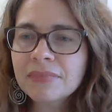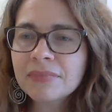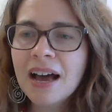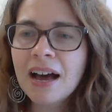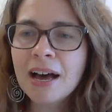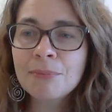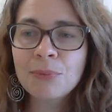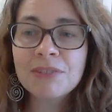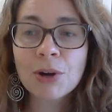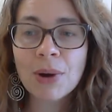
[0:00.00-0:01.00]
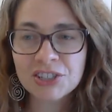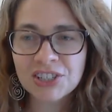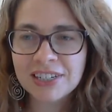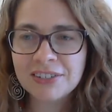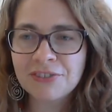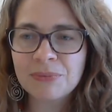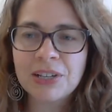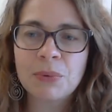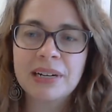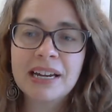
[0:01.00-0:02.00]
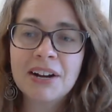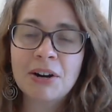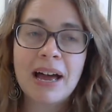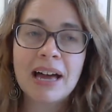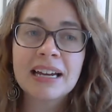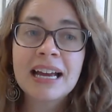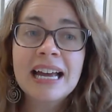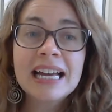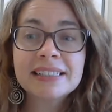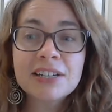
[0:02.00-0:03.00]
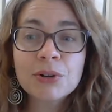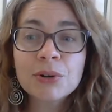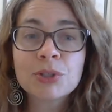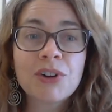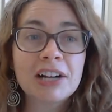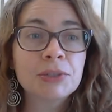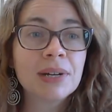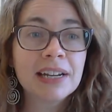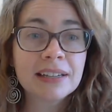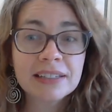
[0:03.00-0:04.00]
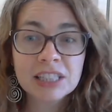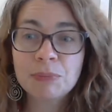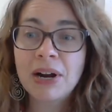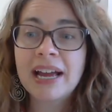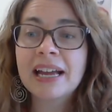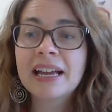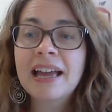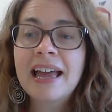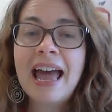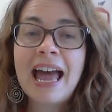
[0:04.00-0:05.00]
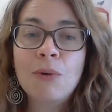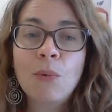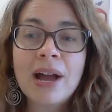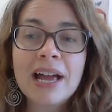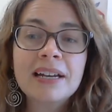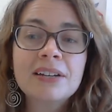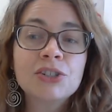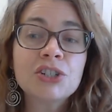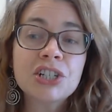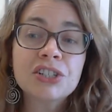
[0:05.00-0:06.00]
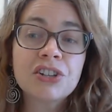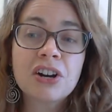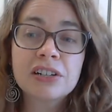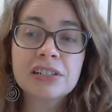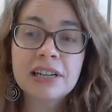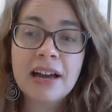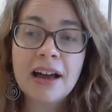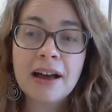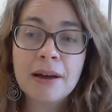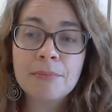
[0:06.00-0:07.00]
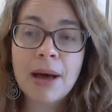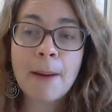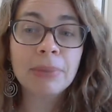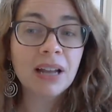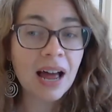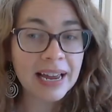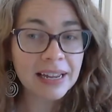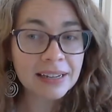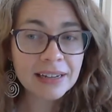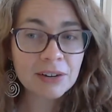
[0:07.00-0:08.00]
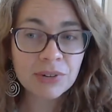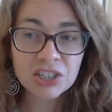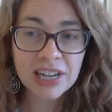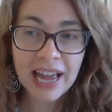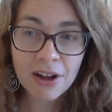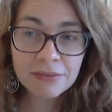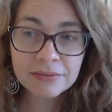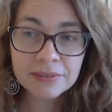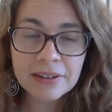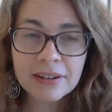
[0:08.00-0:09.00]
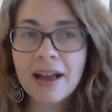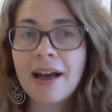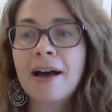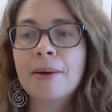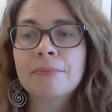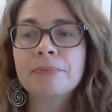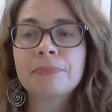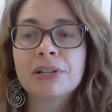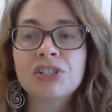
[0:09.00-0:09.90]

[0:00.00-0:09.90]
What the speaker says: a question from someone here about a senior who's graduating in the spring, and when should she start applying and reaching out? But